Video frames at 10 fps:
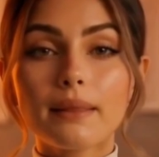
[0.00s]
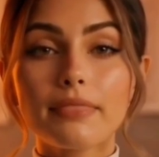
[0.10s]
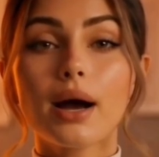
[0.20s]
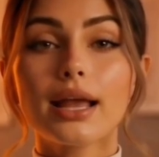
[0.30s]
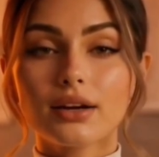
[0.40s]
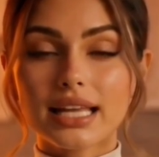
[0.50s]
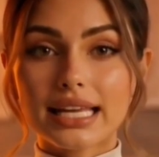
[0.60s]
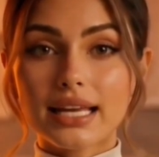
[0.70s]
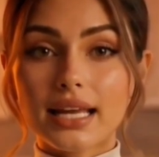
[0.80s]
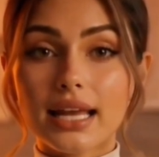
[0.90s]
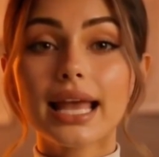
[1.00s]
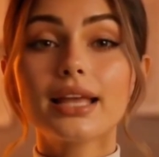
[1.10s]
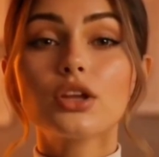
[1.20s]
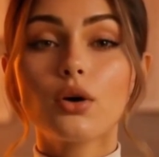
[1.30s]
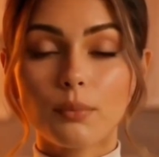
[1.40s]
Finally,
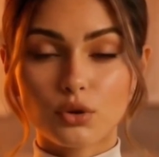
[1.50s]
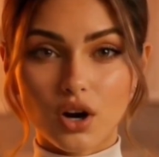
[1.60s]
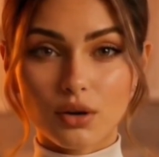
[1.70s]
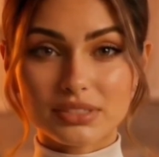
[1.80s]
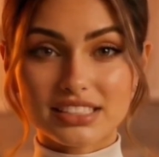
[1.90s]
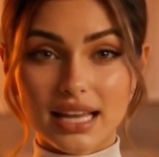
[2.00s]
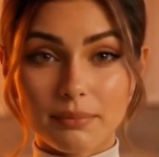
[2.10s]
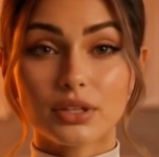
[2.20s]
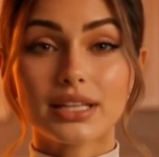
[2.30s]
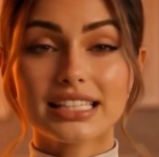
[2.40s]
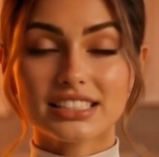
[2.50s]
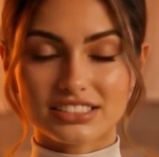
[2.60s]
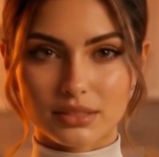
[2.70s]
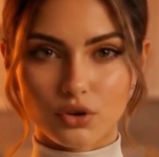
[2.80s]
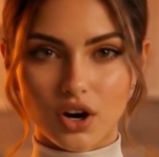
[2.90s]
enter a prompt that places
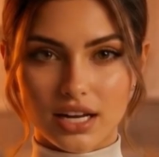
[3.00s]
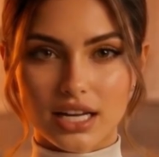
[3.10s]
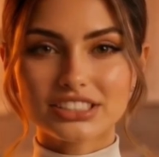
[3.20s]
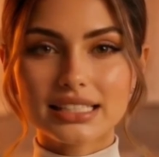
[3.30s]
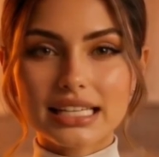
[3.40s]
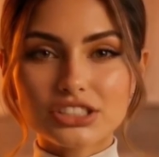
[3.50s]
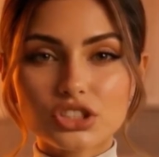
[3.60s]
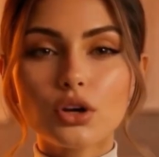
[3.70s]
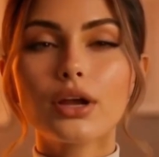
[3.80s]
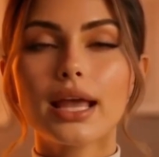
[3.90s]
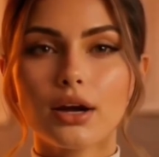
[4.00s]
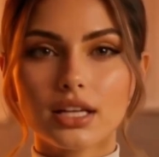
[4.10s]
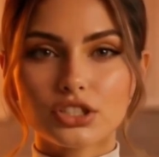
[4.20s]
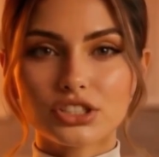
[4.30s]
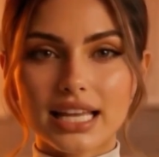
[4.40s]
the product into your
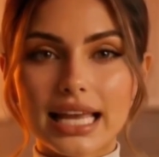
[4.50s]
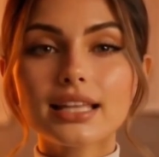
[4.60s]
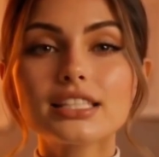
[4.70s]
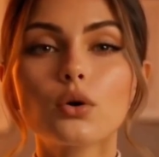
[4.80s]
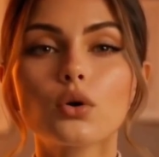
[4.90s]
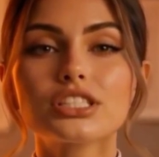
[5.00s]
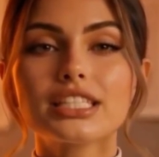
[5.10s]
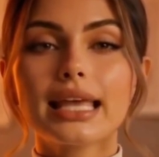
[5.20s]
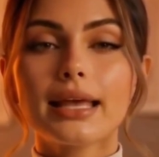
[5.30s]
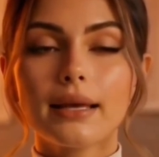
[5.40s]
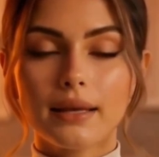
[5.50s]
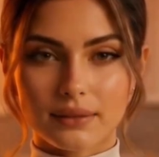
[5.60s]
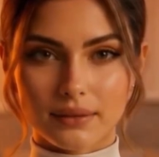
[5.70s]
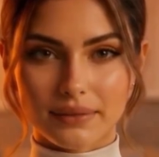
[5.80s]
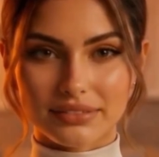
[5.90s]
character's hands or scene.
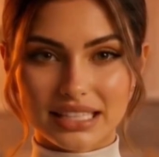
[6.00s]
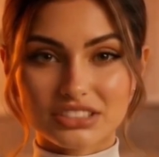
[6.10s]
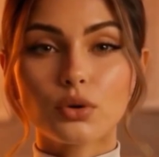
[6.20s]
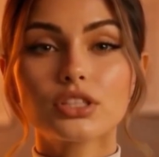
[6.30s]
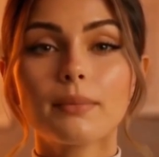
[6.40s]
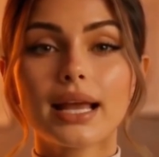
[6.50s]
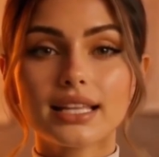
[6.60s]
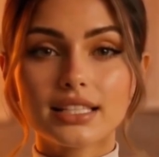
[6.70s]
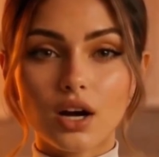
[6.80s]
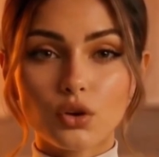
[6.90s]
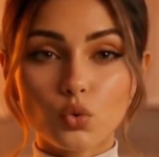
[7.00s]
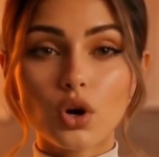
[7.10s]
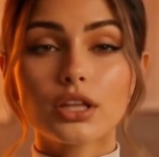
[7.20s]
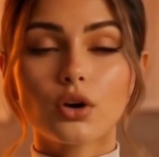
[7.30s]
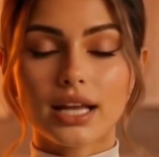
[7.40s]
This will depend on
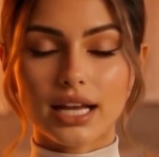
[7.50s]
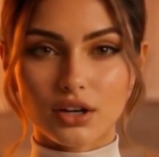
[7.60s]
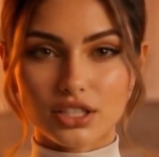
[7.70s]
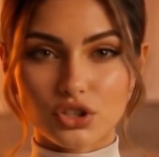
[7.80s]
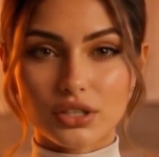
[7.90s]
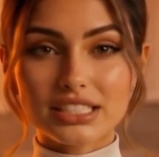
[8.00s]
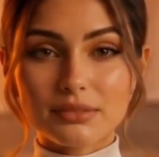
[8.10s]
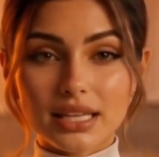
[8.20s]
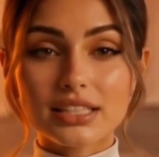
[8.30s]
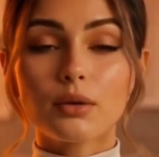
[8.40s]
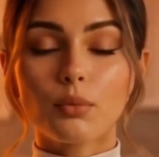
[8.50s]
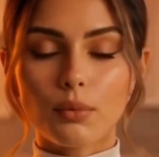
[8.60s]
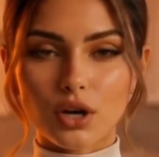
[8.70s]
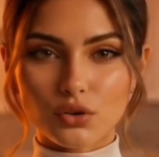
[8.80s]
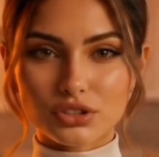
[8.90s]
what your character is meant to
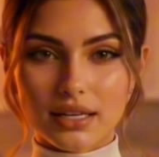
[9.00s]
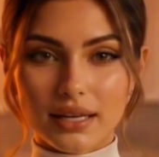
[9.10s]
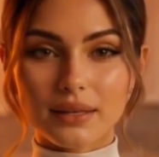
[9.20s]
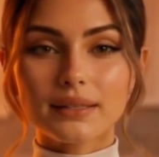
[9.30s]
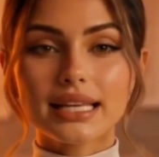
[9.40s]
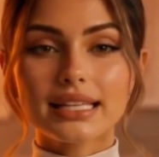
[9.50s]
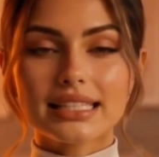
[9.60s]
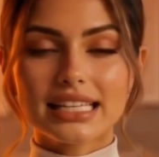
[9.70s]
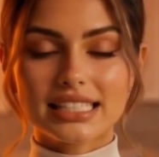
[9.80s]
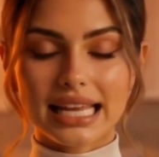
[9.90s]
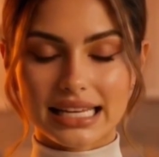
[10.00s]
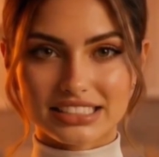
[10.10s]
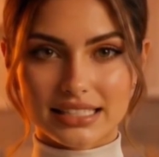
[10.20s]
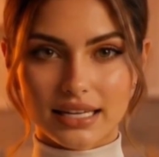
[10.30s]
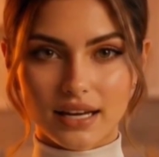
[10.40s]
promote. In this
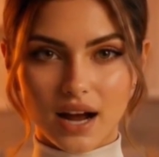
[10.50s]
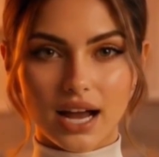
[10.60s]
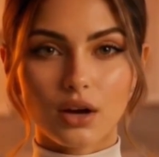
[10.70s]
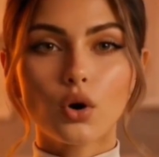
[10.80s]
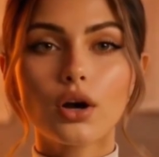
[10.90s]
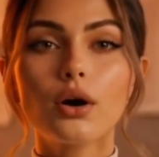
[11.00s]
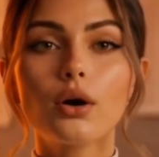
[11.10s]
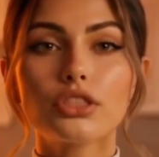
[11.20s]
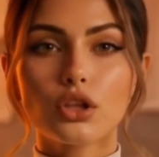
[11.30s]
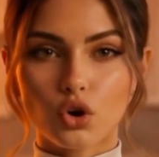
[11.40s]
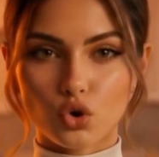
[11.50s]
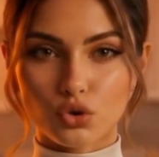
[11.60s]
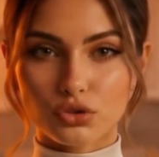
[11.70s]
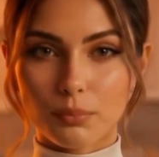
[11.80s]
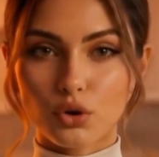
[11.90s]
case, I want her to
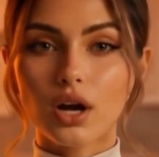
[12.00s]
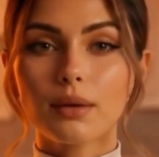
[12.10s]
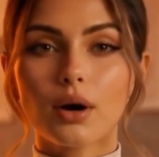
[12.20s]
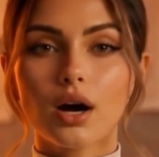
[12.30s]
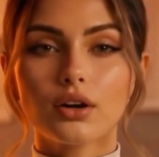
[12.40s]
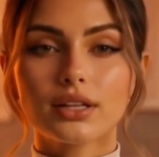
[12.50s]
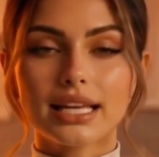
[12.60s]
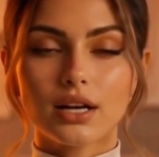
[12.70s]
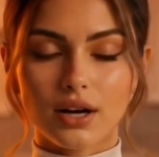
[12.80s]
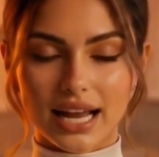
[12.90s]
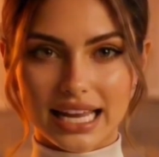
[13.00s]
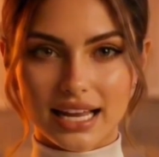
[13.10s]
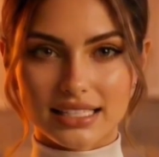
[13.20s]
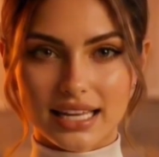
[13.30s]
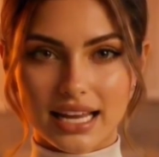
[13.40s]
hold the Prime bottle in her
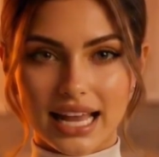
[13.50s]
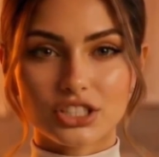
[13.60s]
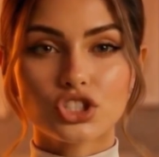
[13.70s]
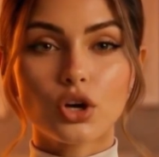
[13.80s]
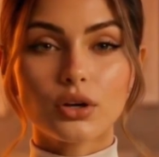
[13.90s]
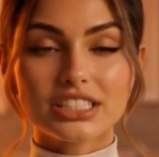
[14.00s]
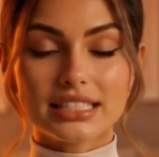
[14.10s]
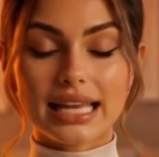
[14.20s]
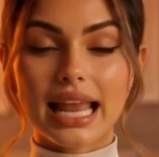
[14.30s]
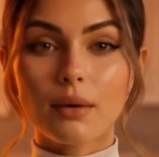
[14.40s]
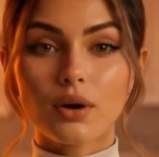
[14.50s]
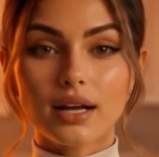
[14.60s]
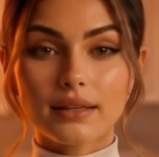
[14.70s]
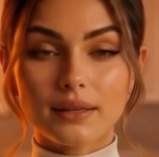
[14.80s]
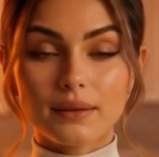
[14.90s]
hand and show it to the
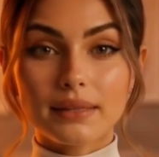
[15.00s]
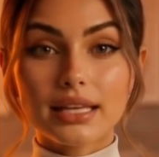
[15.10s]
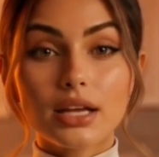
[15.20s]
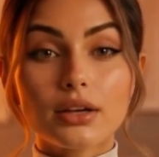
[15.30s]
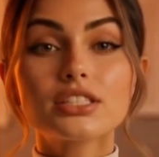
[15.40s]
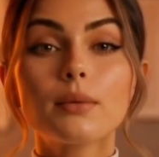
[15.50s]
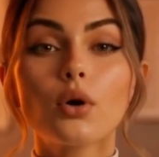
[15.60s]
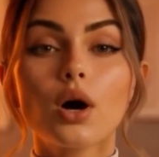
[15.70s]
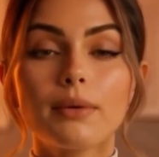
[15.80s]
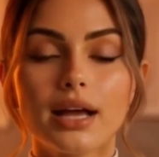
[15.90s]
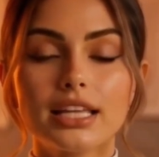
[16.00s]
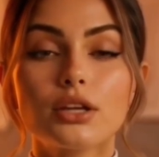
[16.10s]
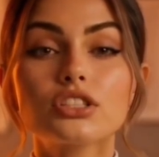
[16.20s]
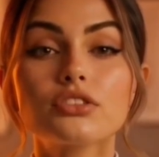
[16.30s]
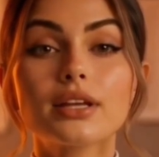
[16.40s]
camera. Here's the prompt I
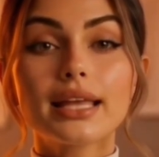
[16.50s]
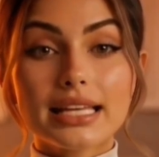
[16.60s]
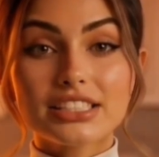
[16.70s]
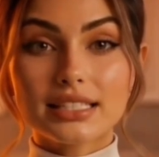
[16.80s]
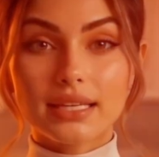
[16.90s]
used for this,